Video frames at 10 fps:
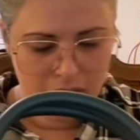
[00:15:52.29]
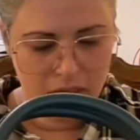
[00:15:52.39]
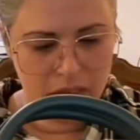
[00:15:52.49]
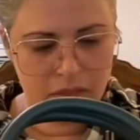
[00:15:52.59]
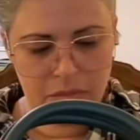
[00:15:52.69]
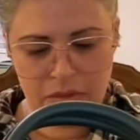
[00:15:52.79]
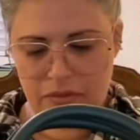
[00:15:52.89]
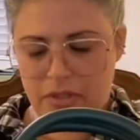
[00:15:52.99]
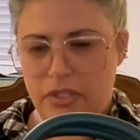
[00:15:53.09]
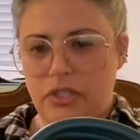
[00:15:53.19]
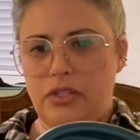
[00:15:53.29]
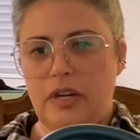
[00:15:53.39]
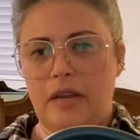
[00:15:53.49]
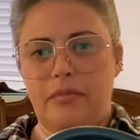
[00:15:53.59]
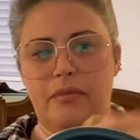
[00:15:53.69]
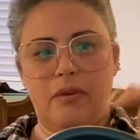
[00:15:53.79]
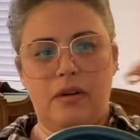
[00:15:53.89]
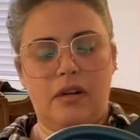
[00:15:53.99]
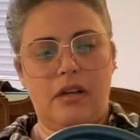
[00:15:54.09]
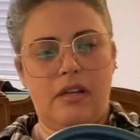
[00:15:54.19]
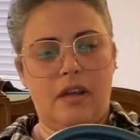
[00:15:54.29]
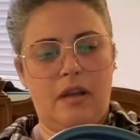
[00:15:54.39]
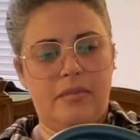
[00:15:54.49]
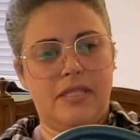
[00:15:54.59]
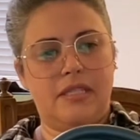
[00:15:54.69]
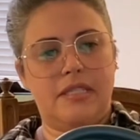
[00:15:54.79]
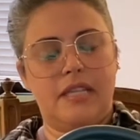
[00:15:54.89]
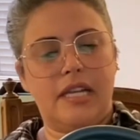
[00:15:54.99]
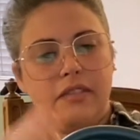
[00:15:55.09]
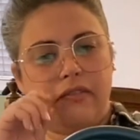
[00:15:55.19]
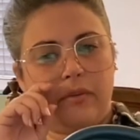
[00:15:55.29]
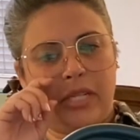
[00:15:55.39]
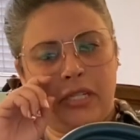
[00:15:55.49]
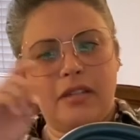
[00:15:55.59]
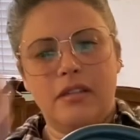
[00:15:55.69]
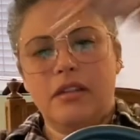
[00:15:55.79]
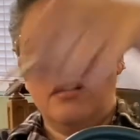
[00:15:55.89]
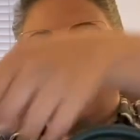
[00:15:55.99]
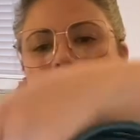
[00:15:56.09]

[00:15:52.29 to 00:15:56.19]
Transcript: loops for the strap are on opposite sides from each other.